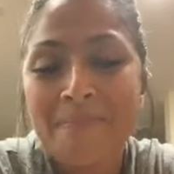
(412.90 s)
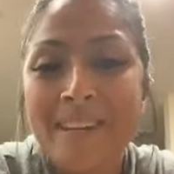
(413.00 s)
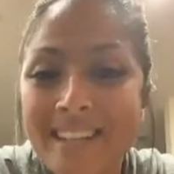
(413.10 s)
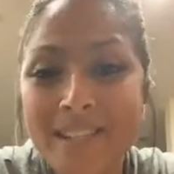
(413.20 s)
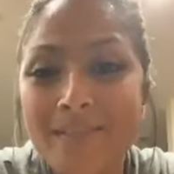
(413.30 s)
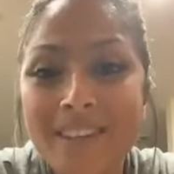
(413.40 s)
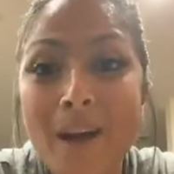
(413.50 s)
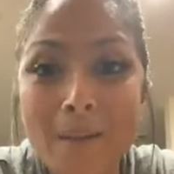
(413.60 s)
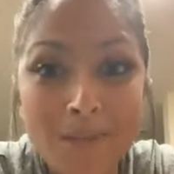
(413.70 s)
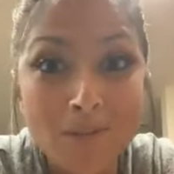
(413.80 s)
because if he
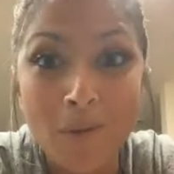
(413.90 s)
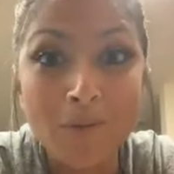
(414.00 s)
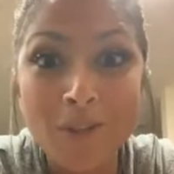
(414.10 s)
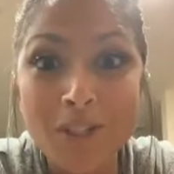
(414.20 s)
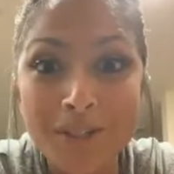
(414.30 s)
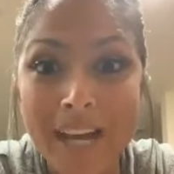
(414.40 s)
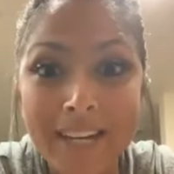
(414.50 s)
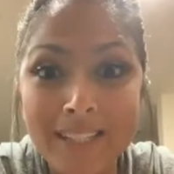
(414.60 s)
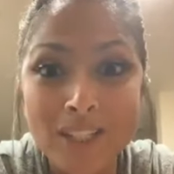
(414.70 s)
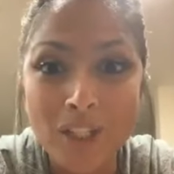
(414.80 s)
grabs his phone for 2
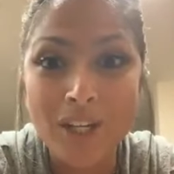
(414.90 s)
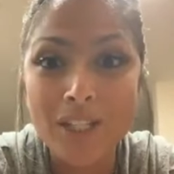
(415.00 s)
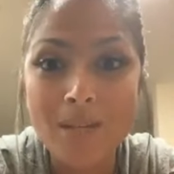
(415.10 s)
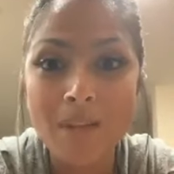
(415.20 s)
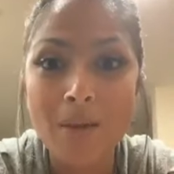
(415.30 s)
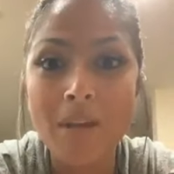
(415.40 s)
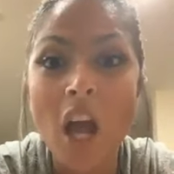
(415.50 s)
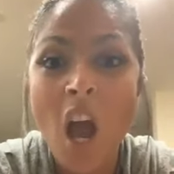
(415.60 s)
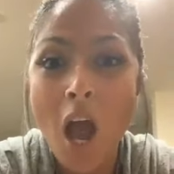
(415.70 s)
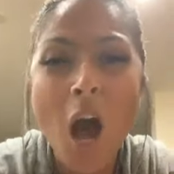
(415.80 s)
seconds to look at something, I'm
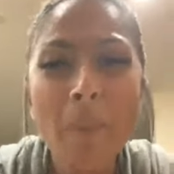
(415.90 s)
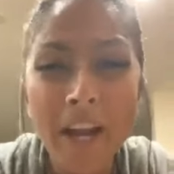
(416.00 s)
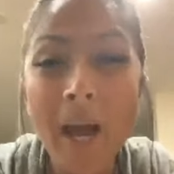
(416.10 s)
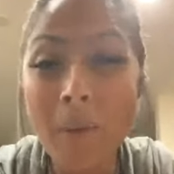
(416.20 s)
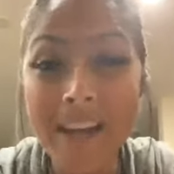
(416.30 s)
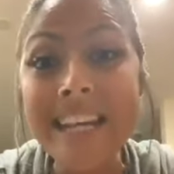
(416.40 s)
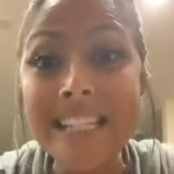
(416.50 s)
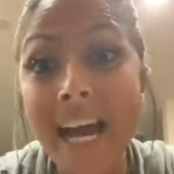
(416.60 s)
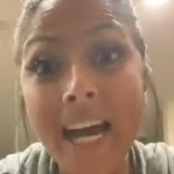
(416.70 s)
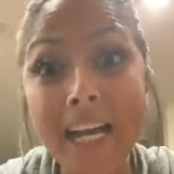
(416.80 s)
like, oh my God,
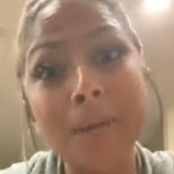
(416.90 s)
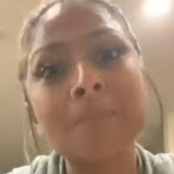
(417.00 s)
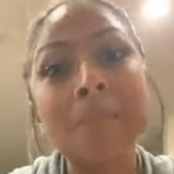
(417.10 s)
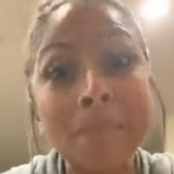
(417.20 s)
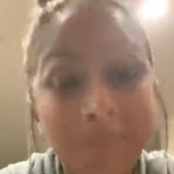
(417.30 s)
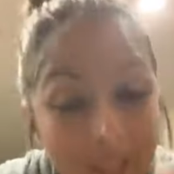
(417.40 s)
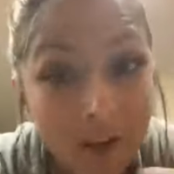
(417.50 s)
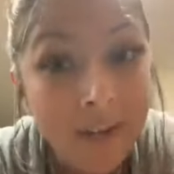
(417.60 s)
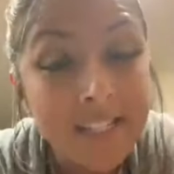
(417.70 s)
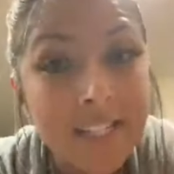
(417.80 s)
we're gonna die. Now,
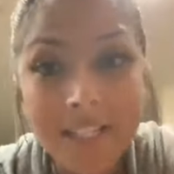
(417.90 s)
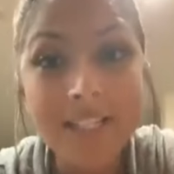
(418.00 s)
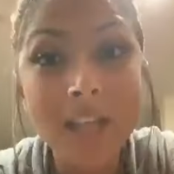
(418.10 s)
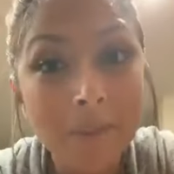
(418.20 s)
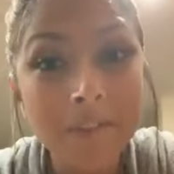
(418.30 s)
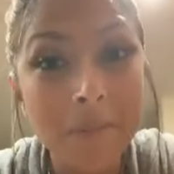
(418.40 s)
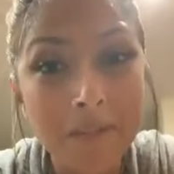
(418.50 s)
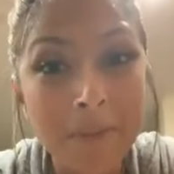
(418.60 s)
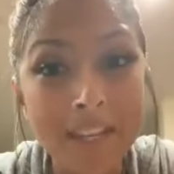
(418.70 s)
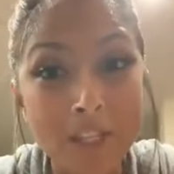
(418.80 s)
granted, this is coming from
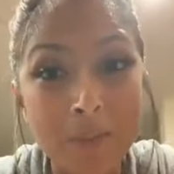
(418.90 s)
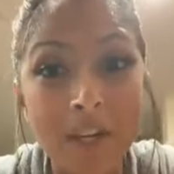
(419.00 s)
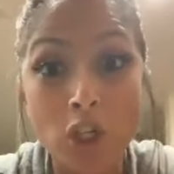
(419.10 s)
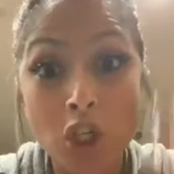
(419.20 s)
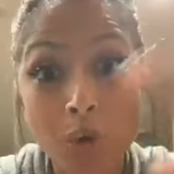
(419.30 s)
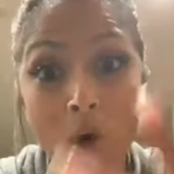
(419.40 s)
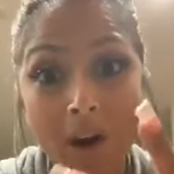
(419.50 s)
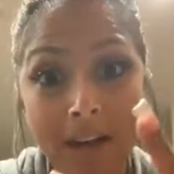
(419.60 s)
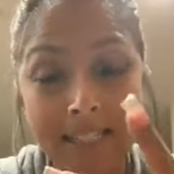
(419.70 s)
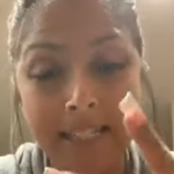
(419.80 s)
somebody that's been in 2
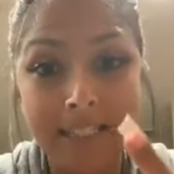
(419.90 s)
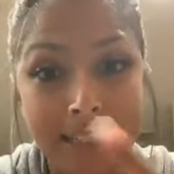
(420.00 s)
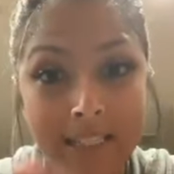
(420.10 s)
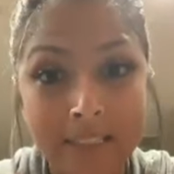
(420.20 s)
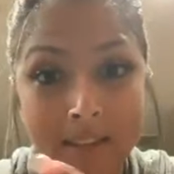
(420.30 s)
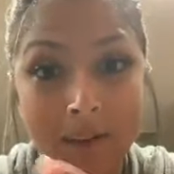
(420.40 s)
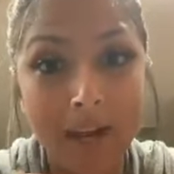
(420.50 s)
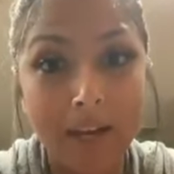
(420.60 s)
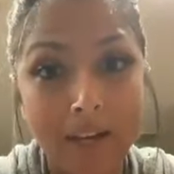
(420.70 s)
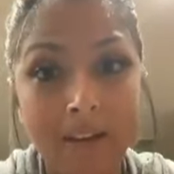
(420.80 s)
car accidents,
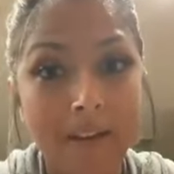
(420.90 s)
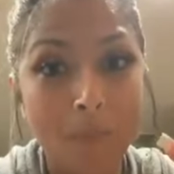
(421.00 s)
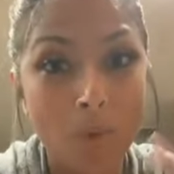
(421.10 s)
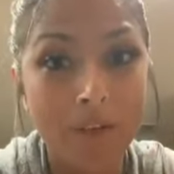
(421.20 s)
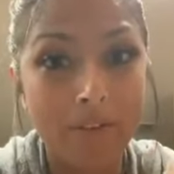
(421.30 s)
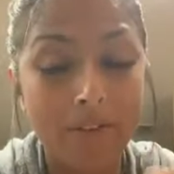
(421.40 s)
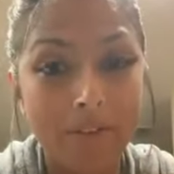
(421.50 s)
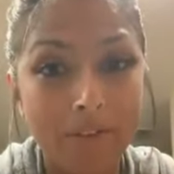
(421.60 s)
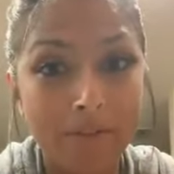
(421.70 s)
okay, with